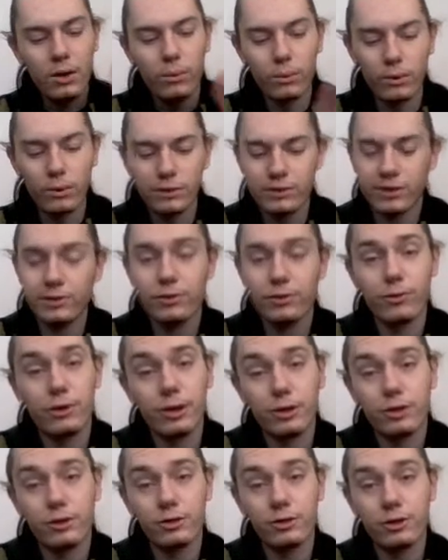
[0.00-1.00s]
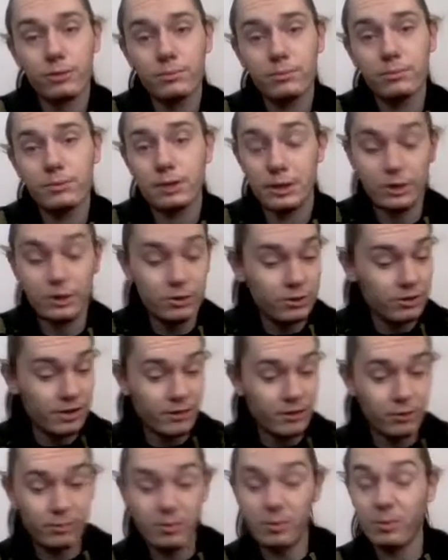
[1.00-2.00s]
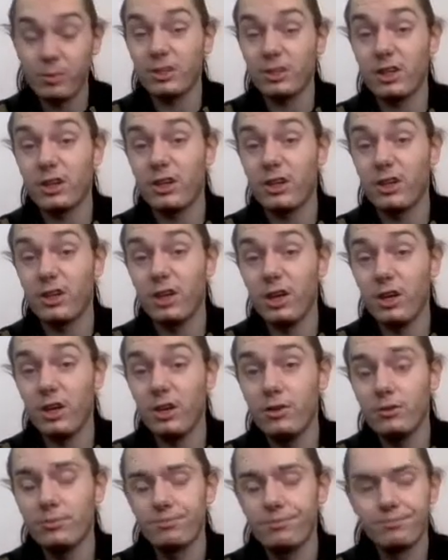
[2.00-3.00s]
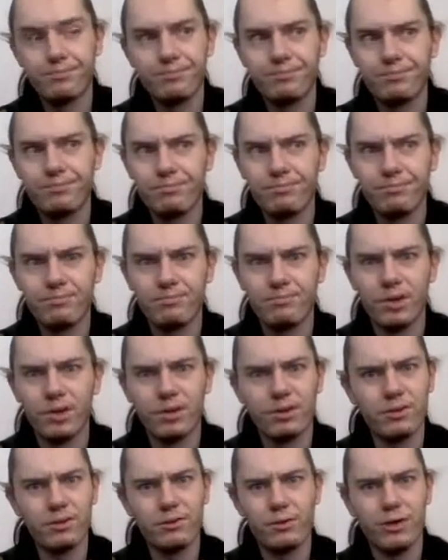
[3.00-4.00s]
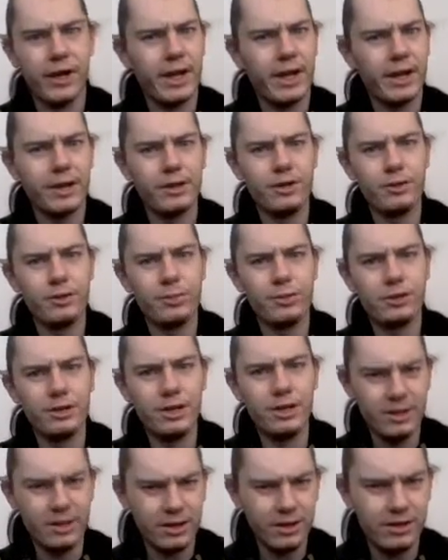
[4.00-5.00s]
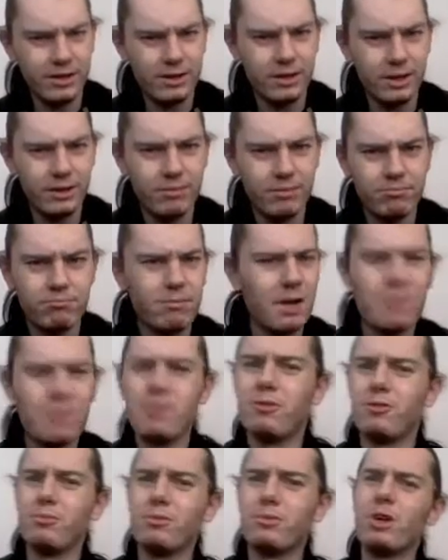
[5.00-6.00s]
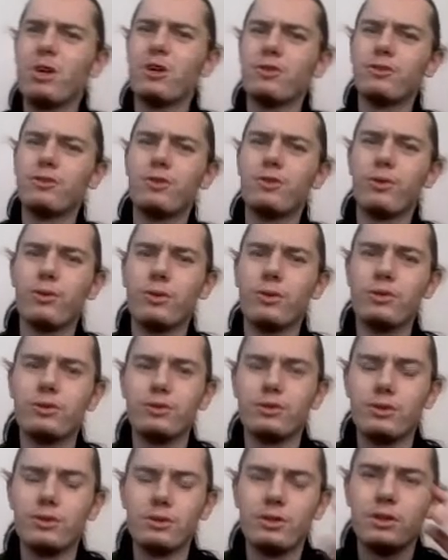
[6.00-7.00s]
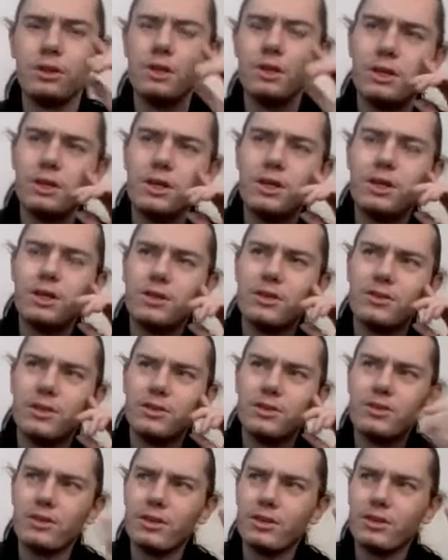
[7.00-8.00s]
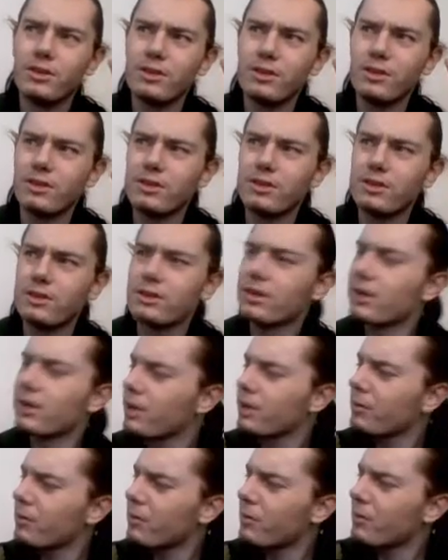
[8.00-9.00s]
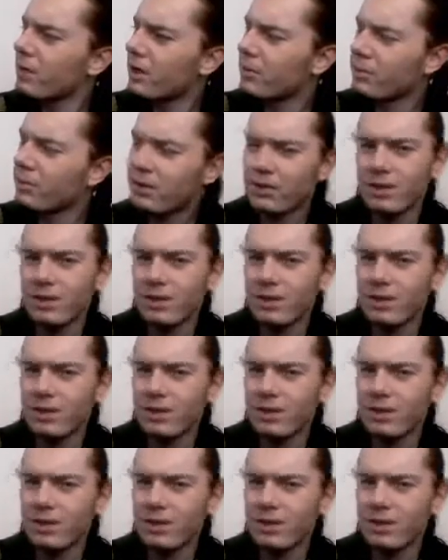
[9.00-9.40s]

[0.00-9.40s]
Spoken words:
One tactical rail on top. You can use that for pretty much anything you need. Not that for a handgun you would need anything. Maybe some dart storage. Because there's I can't remember the company.